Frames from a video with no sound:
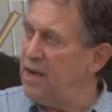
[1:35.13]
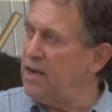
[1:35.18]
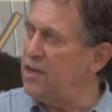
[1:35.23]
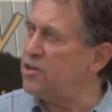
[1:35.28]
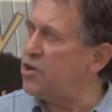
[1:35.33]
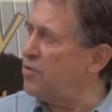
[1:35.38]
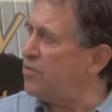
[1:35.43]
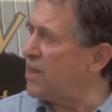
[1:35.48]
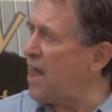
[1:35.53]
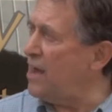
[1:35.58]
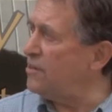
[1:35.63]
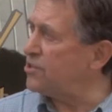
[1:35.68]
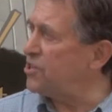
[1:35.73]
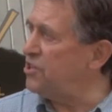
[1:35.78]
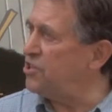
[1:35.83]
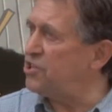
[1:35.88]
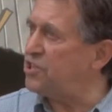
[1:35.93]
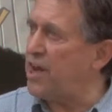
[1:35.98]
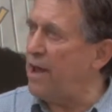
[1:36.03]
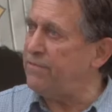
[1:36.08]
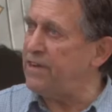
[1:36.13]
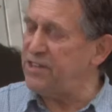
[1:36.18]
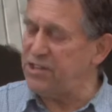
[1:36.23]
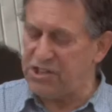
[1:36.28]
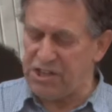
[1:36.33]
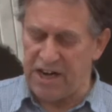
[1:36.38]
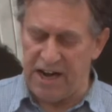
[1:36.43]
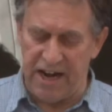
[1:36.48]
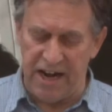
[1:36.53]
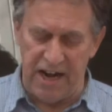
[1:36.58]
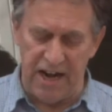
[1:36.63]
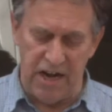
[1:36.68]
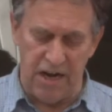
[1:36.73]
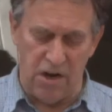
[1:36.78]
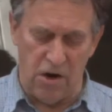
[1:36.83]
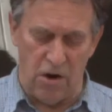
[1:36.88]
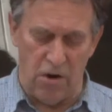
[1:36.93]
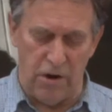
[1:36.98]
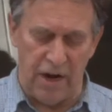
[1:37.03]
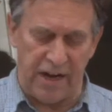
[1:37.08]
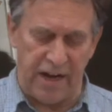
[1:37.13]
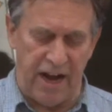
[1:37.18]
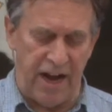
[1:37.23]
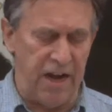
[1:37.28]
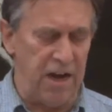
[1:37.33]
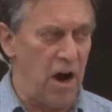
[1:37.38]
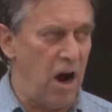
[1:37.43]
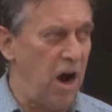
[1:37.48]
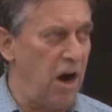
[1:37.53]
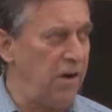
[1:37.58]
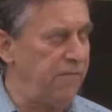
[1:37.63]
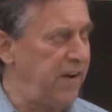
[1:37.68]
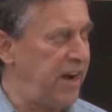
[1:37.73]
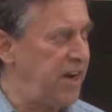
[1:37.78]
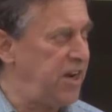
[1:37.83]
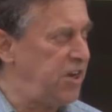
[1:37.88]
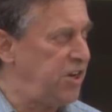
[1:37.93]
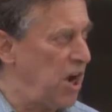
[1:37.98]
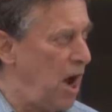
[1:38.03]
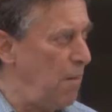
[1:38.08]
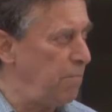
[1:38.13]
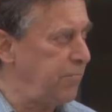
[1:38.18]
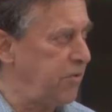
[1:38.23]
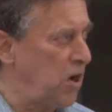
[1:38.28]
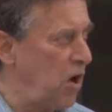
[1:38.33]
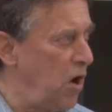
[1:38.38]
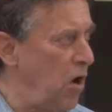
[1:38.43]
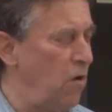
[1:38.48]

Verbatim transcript: In 2017, Hurricane Harvey dumped